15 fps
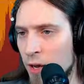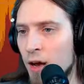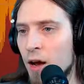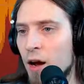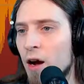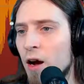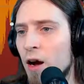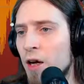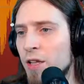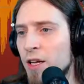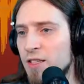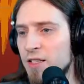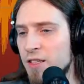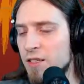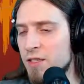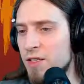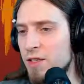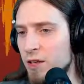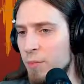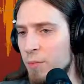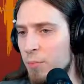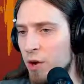Oh, that's a
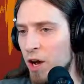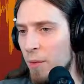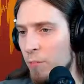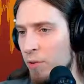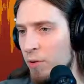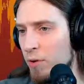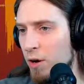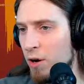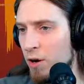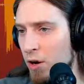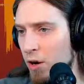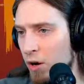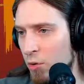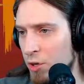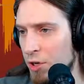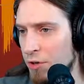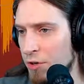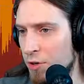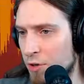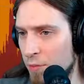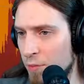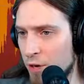slip up. Oh, we need to
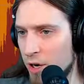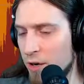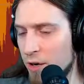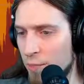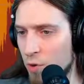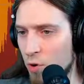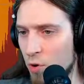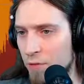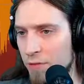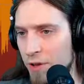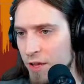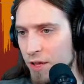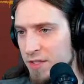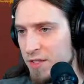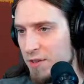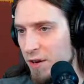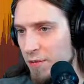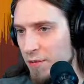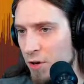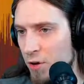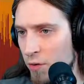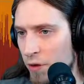combine more of that stuff.
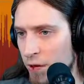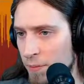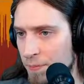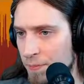All right.